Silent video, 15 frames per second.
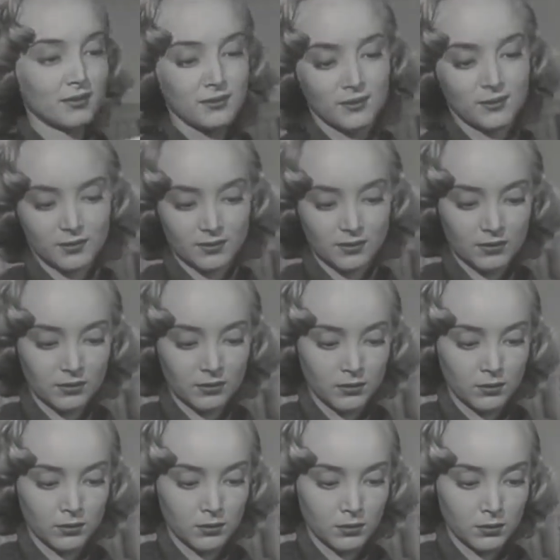
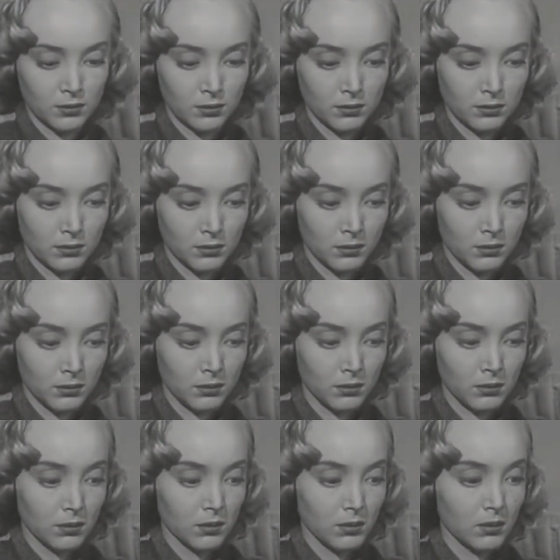
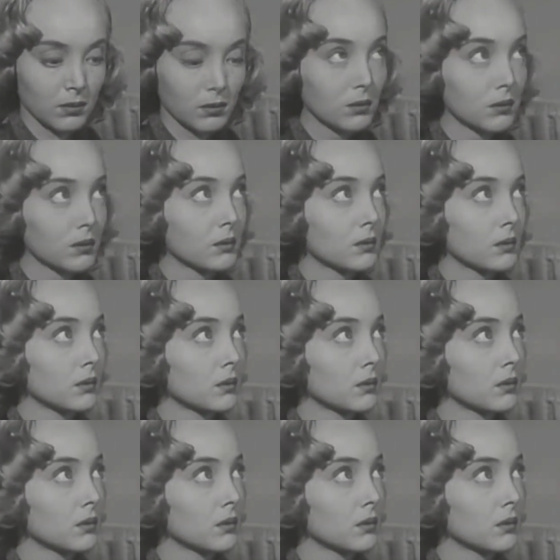(silence)